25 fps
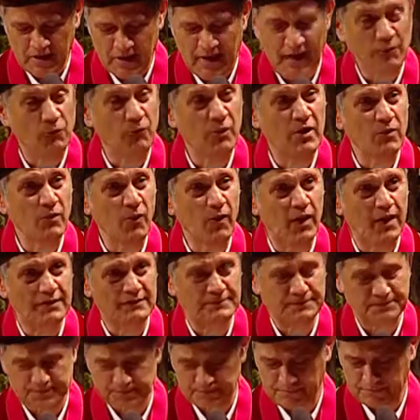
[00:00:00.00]
And we
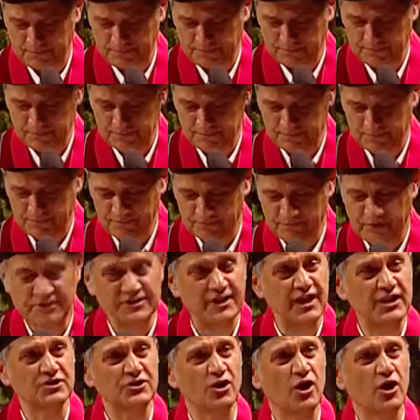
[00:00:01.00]
won. The
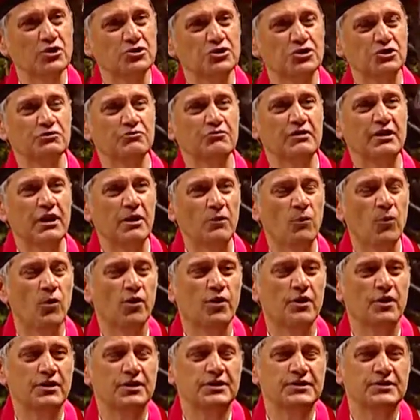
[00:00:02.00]
technology really
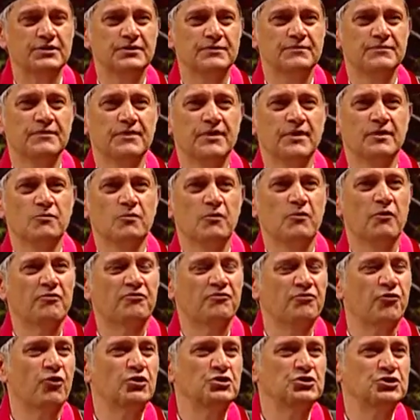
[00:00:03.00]
worked. We were
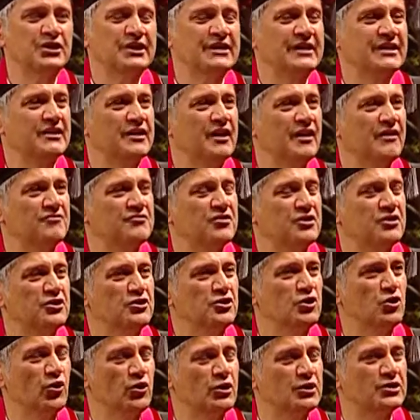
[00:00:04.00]
fortunate enough that
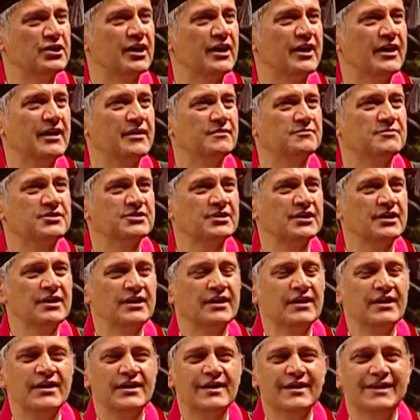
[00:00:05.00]
New York Times
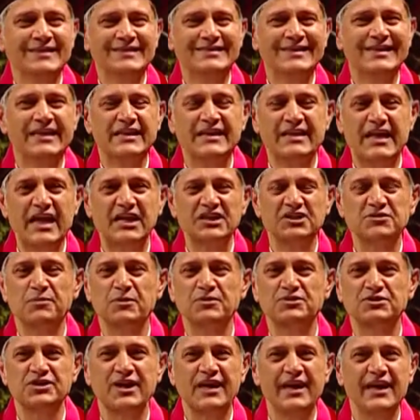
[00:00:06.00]
did an
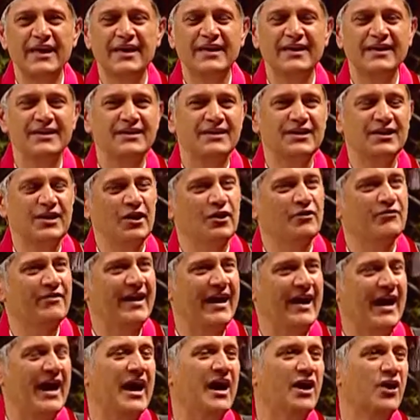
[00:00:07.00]
expose of
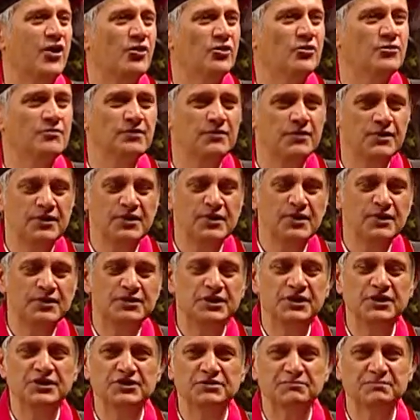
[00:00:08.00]
how
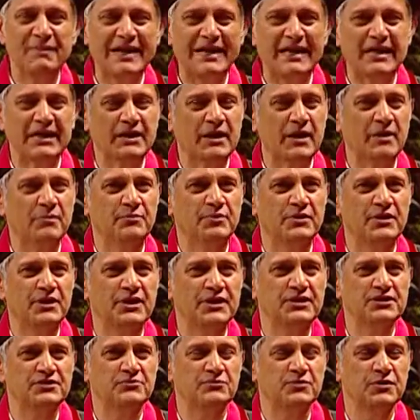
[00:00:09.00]
these mega
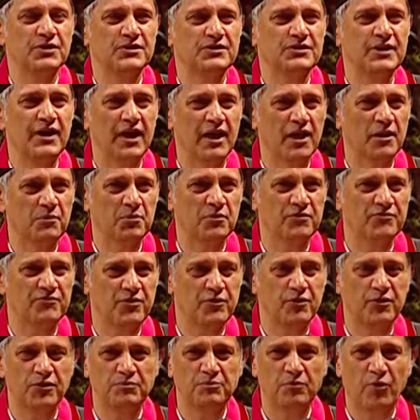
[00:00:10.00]
companies, with the help of
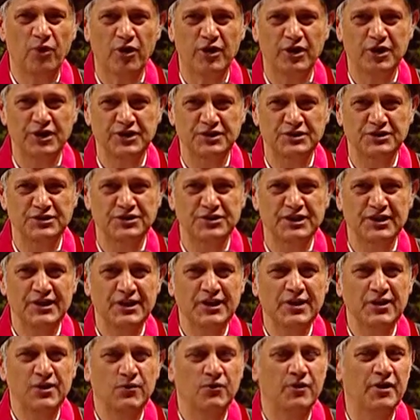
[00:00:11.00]
third parties,
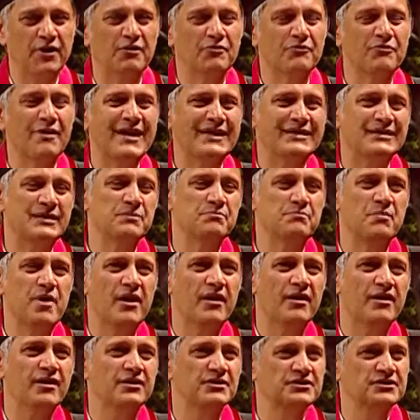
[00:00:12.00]
were erecting
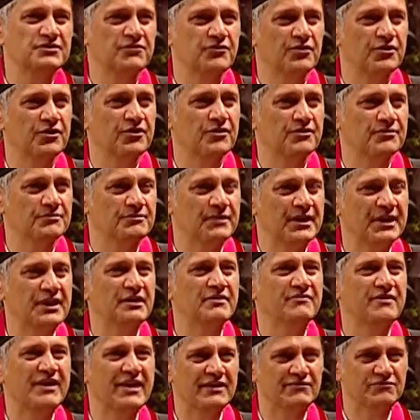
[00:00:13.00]
barriers for
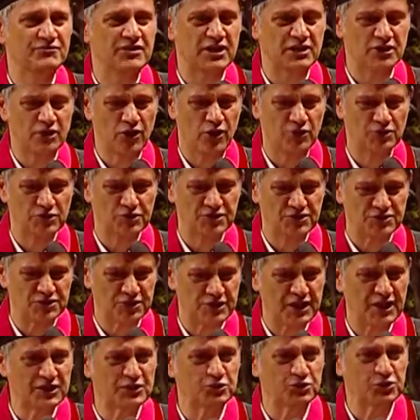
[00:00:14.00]
innovative technologies to
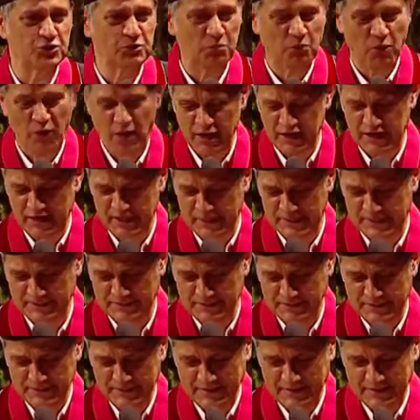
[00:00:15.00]
get to the market.